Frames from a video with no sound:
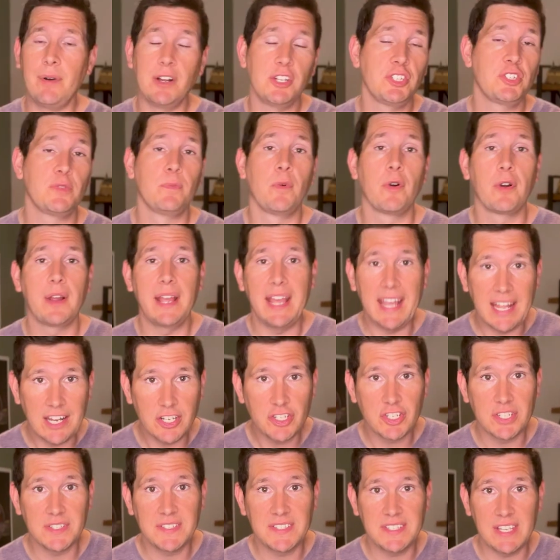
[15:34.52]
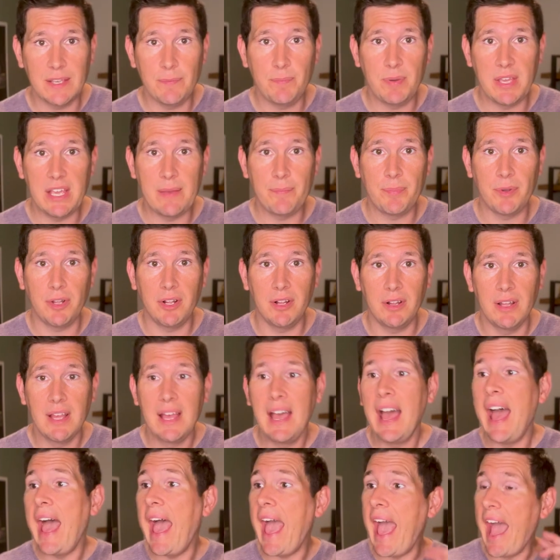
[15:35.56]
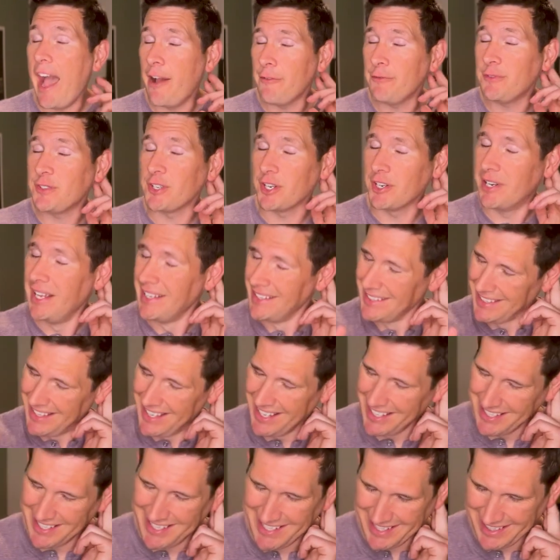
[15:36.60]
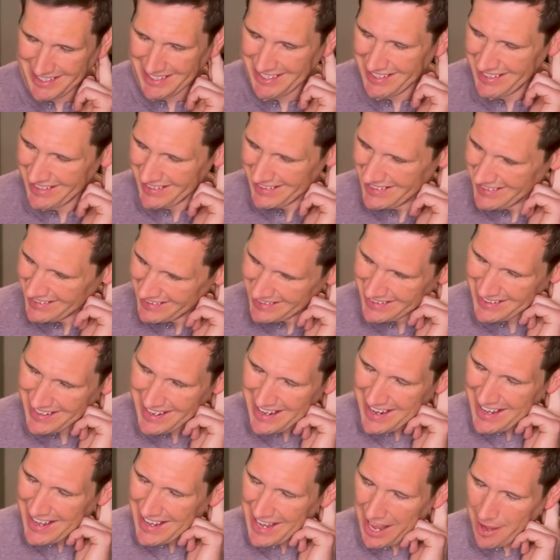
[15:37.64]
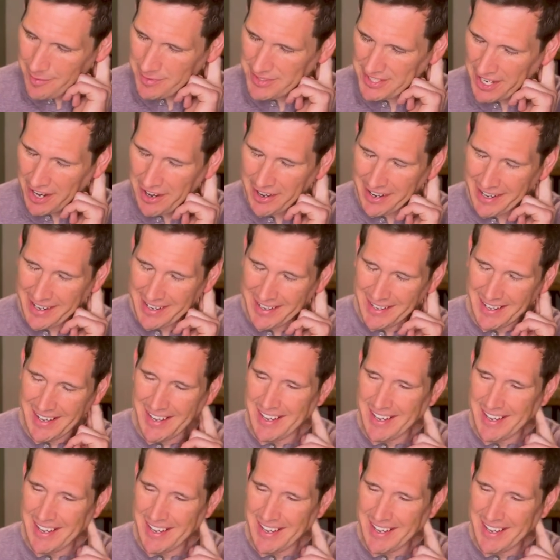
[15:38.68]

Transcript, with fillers: bunch more agency people after this, I'm sorry.